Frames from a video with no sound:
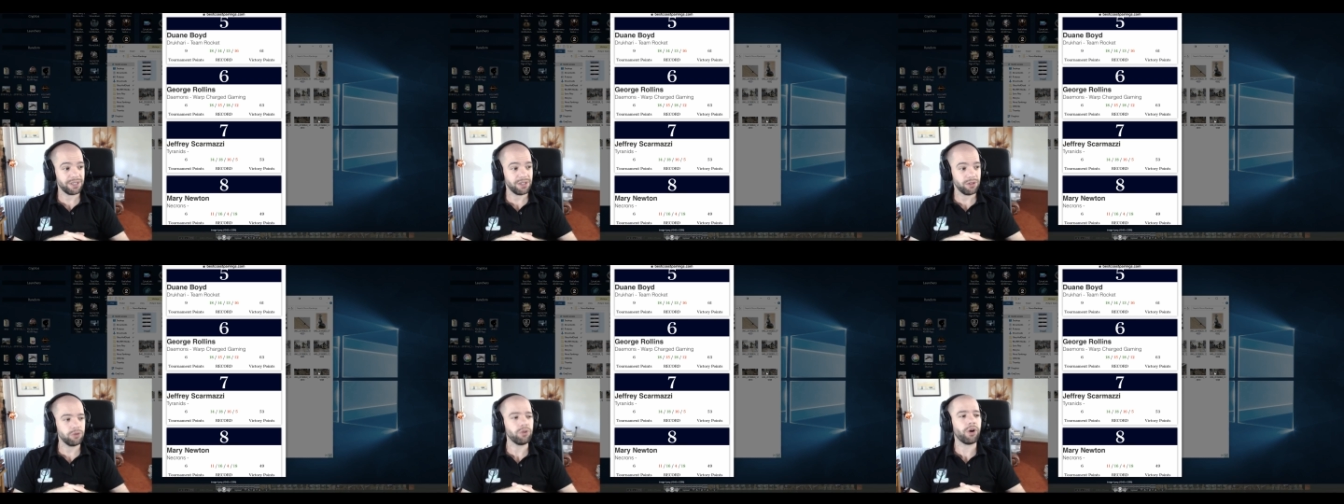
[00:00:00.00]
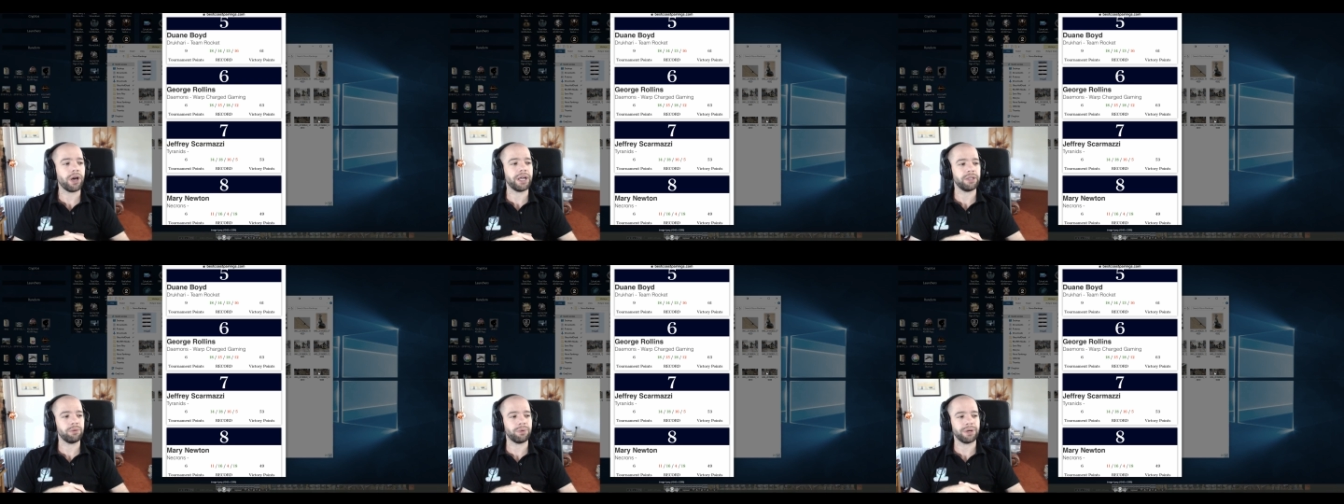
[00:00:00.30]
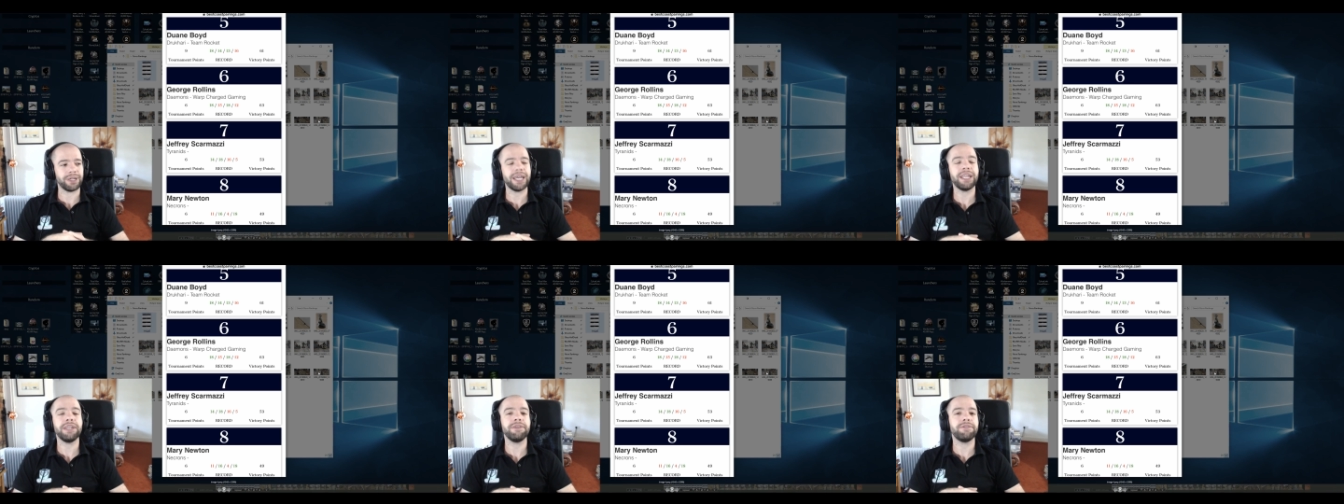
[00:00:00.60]
Not
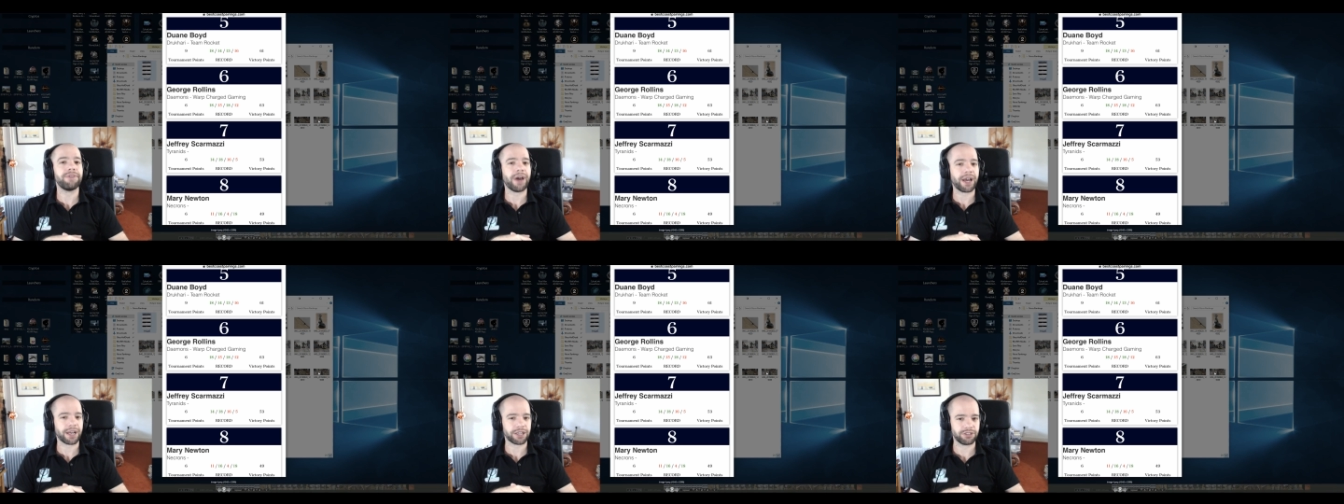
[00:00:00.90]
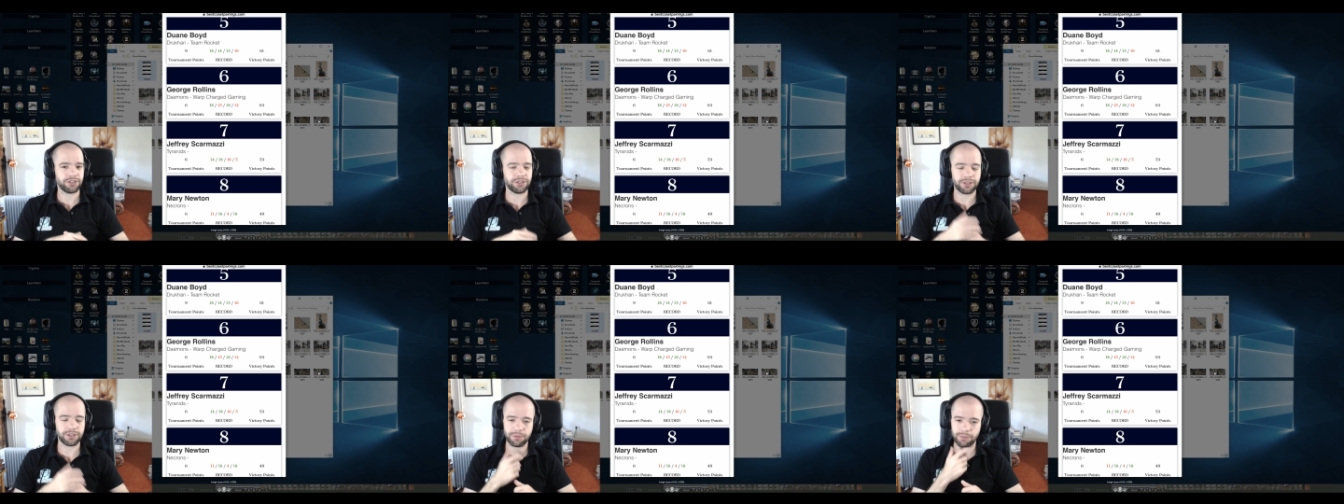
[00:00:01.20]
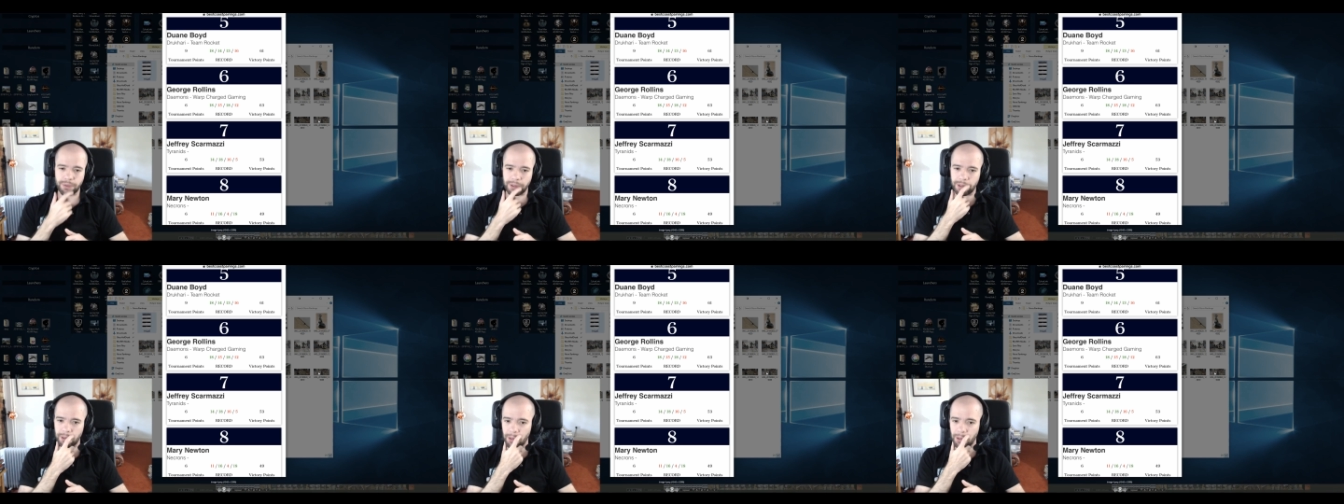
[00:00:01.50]
anyone, any faction could
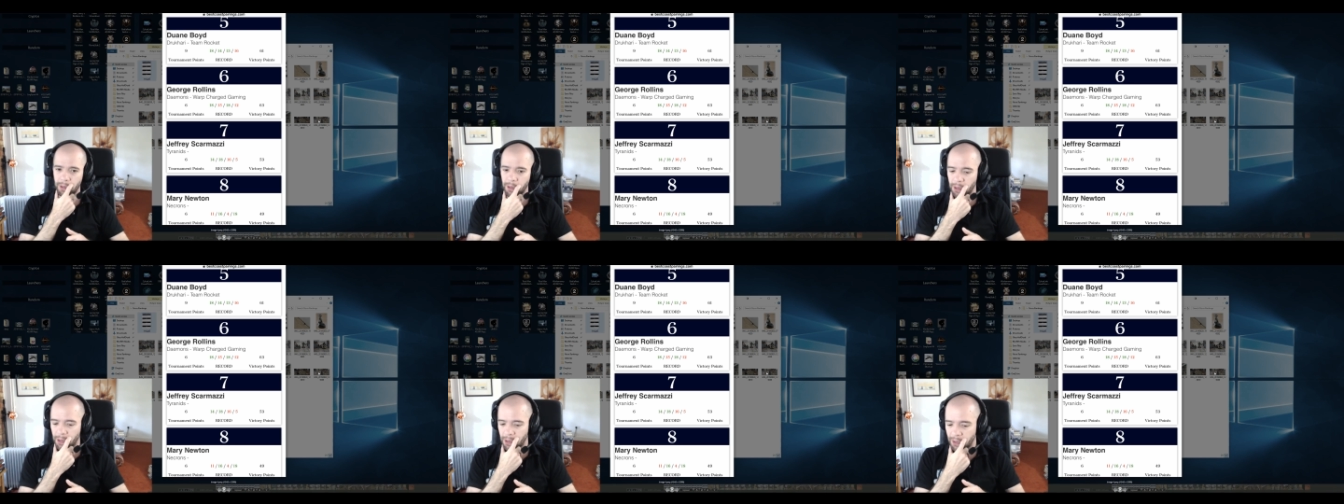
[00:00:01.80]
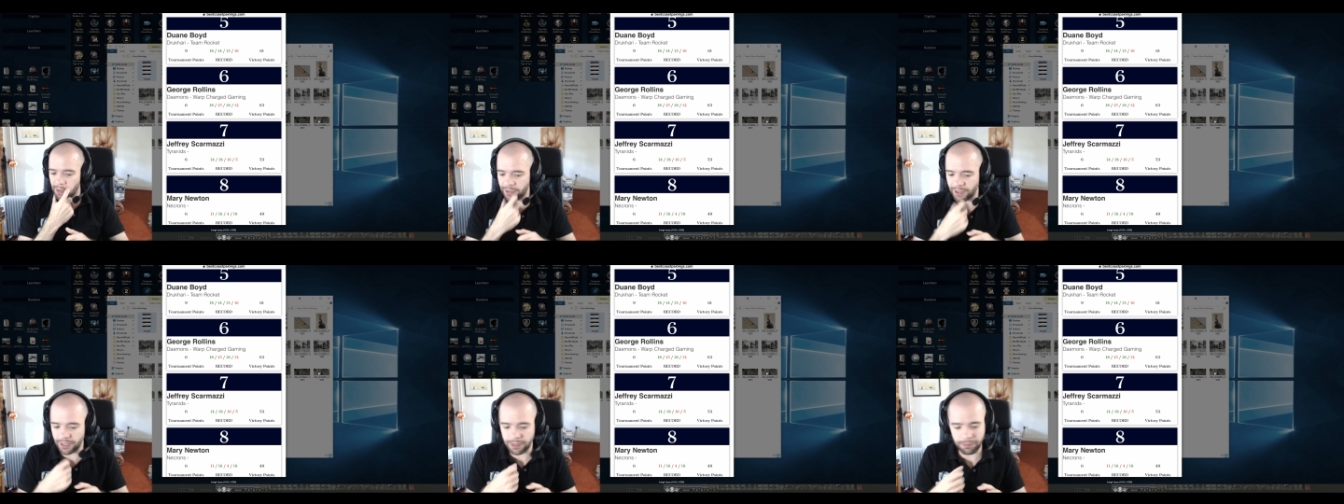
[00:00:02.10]
win, you know,